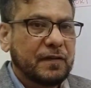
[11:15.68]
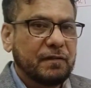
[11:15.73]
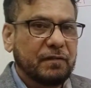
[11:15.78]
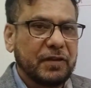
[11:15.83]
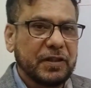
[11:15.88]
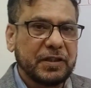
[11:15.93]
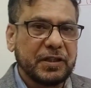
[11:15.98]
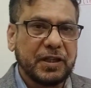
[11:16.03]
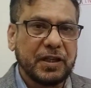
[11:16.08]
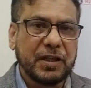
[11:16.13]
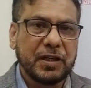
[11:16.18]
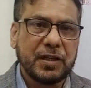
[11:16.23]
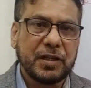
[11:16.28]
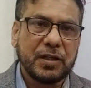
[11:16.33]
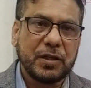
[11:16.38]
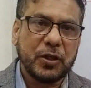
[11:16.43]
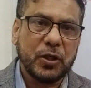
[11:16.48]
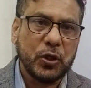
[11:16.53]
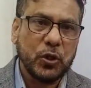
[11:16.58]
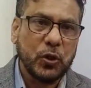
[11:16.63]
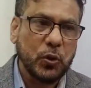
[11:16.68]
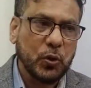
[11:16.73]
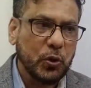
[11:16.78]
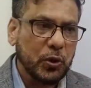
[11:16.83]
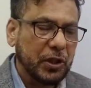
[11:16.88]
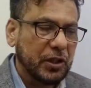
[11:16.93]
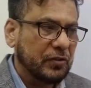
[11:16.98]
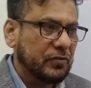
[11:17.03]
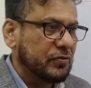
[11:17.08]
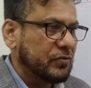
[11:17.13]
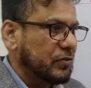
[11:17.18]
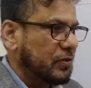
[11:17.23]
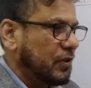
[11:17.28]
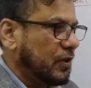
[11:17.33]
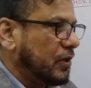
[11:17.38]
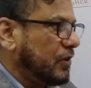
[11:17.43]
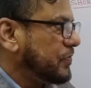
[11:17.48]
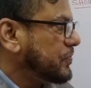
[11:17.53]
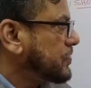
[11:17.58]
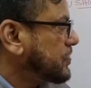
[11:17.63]
when the load is
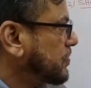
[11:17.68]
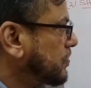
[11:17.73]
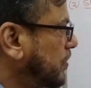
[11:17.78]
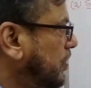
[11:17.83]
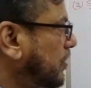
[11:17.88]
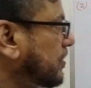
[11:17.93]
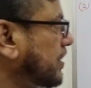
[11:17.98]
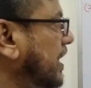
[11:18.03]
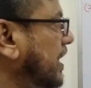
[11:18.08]
of short